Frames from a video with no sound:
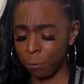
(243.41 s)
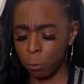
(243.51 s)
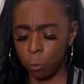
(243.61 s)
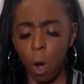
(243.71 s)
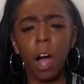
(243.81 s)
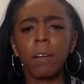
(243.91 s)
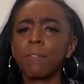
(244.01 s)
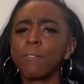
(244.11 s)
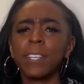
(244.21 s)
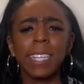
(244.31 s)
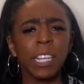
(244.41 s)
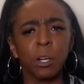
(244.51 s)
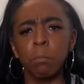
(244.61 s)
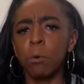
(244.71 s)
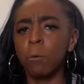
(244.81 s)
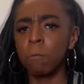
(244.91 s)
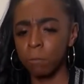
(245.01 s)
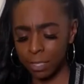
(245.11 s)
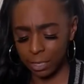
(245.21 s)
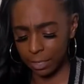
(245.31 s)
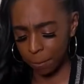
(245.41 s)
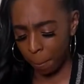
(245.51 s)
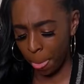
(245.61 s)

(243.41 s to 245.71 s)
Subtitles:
walk freely or move freely.